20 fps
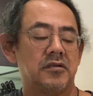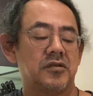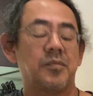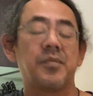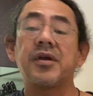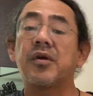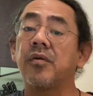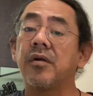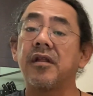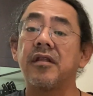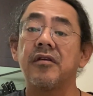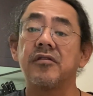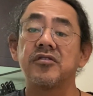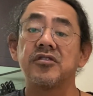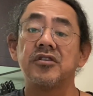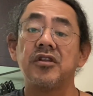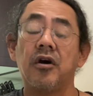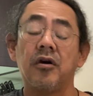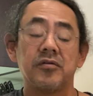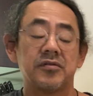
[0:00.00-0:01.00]
Pick one of those
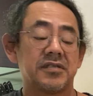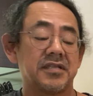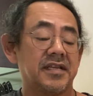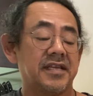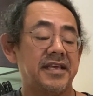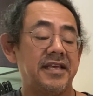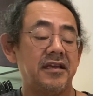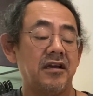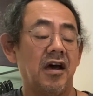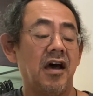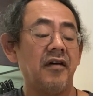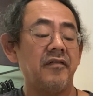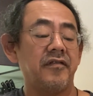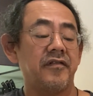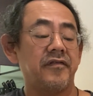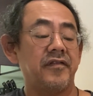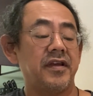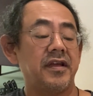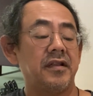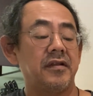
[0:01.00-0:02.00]
notes and key off
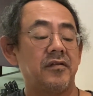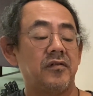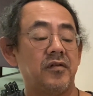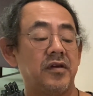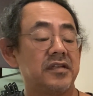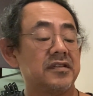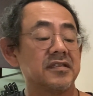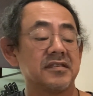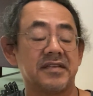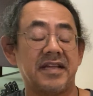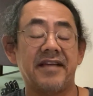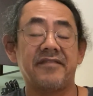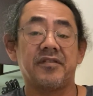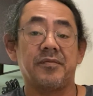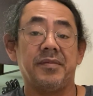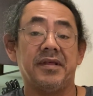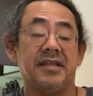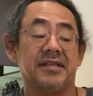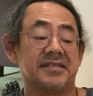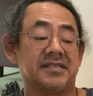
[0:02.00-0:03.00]
of it. It doesn't have to
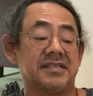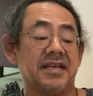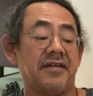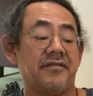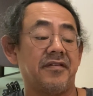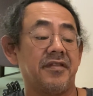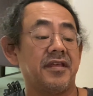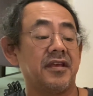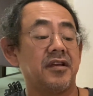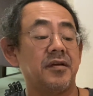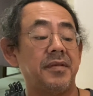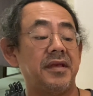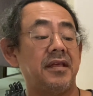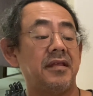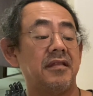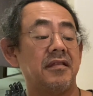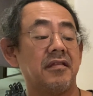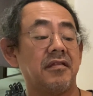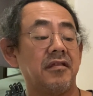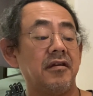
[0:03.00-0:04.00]
be the 7th, it could be
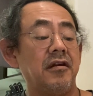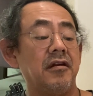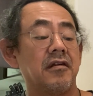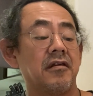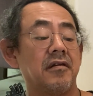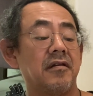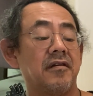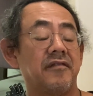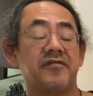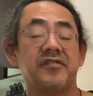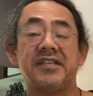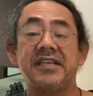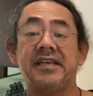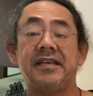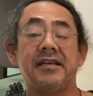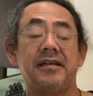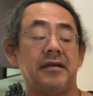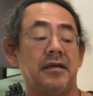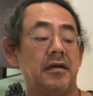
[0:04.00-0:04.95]
the 3rd of D.